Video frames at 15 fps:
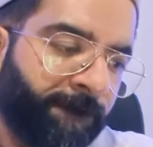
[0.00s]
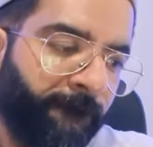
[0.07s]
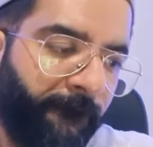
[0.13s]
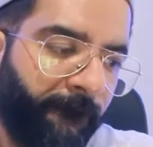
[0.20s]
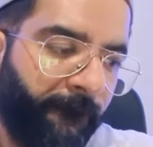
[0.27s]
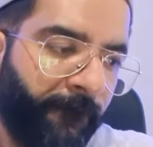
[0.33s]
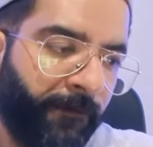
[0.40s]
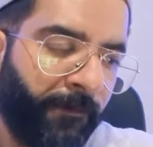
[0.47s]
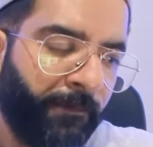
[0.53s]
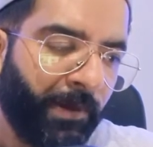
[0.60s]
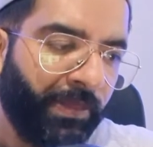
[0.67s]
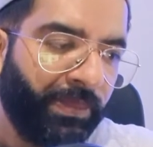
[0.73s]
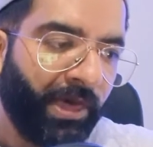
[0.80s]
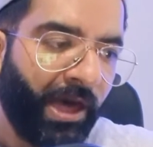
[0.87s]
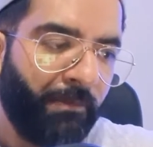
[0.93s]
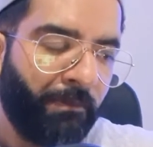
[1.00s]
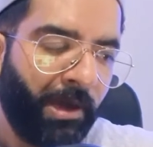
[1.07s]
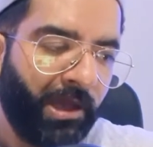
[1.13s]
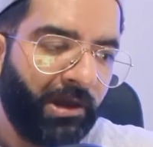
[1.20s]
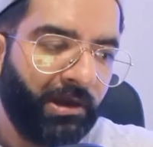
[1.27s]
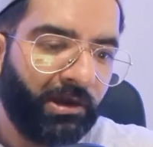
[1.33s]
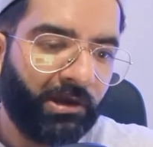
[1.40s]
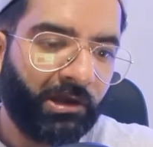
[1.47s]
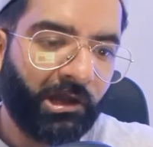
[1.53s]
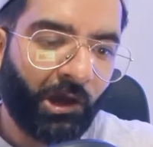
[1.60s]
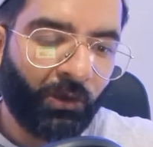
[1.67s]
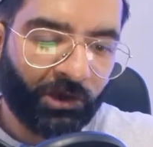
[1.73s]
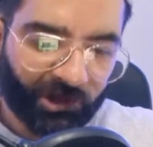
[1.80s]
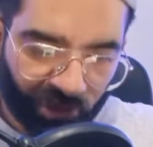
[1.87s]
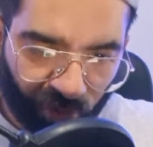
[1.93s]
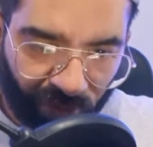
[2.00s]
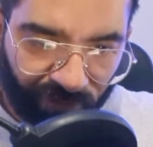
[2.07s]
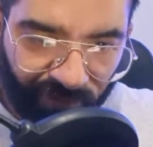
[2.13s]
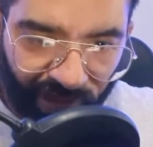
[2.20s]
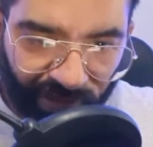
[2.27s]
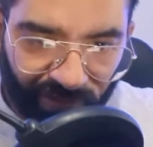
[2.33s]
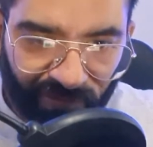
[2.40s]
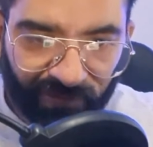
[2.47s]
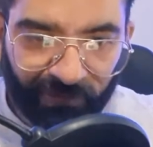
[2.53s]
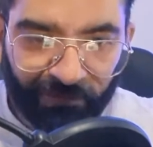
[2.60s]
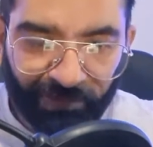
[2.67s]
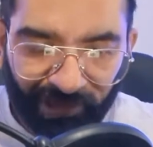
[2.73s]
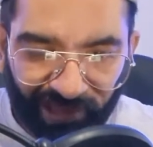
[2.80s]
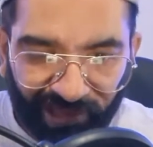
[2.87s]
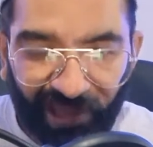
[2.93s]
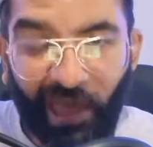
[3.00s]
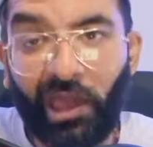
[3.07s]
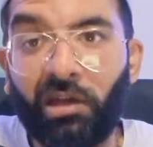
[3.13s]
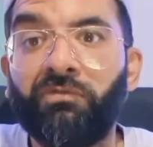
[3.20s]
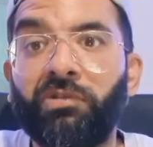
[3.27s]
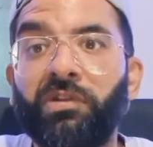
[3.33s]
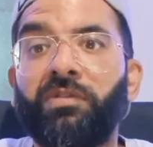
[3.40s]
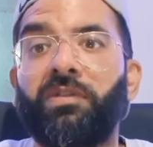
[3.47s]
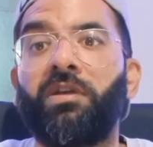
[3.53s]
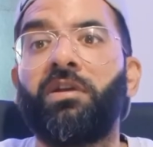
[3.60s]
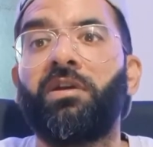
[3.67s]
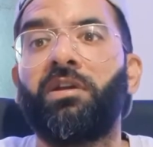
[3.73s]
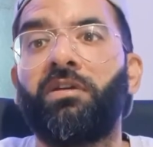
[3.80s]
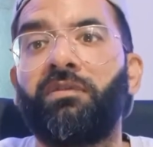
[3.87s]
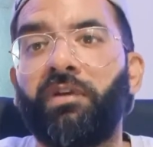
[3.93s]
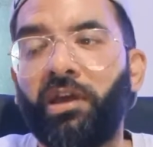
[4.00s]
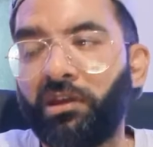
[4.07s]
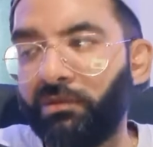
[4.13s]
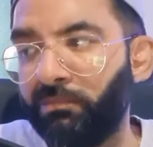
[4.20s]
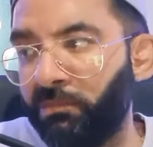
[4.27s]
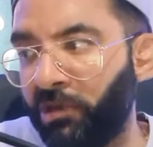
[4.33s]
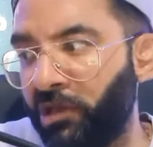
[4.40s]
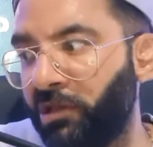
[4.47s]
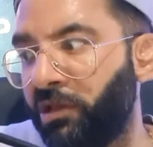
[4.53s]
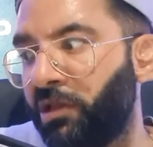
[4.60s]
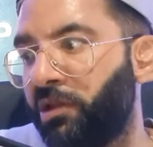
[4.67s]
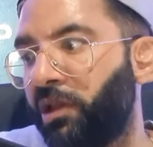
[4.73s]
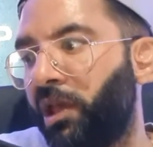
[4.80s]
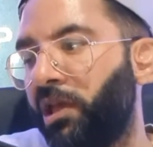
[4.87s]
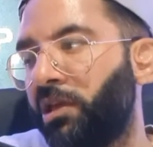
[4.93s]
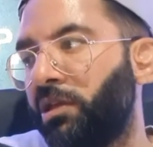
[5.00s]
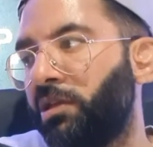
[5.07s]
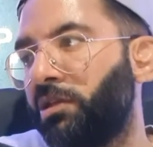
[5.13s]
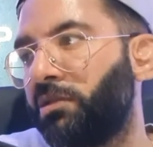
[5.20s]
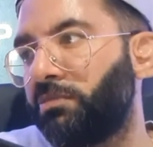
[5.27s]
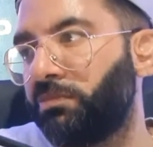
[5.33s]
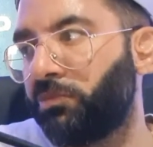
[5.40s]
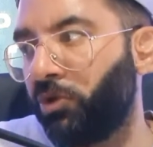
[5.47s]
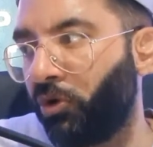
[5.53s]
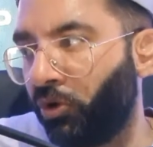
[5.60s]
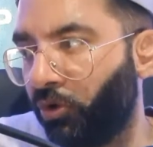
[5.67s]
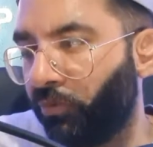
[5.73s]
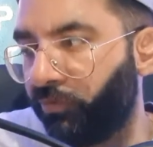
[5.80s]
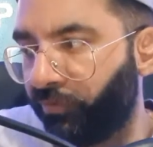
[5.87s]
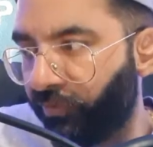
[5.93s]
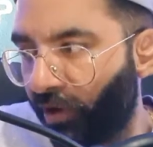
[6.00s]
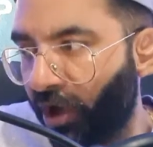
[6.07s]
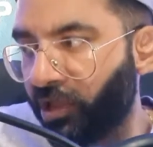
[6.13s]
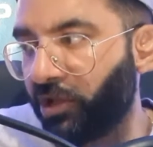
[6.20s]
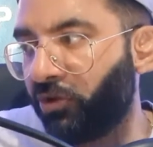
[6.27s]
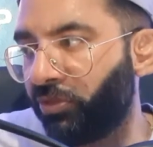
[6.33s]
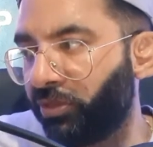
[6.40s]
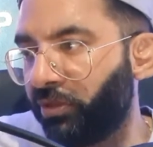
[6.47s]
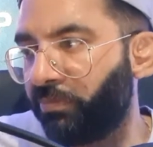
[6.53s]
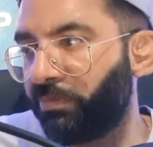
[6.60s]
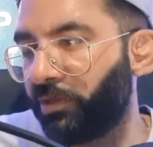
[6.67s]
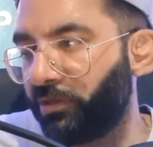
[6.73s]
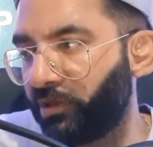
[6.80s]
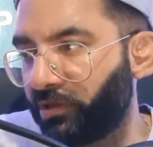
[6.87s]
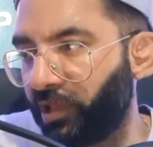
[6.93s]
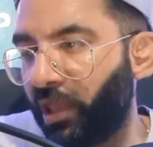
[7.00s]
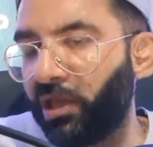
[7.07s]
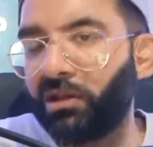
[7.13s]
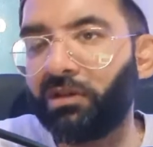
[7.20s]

And that meant going to events, being at every single event, media day, fight on the day of the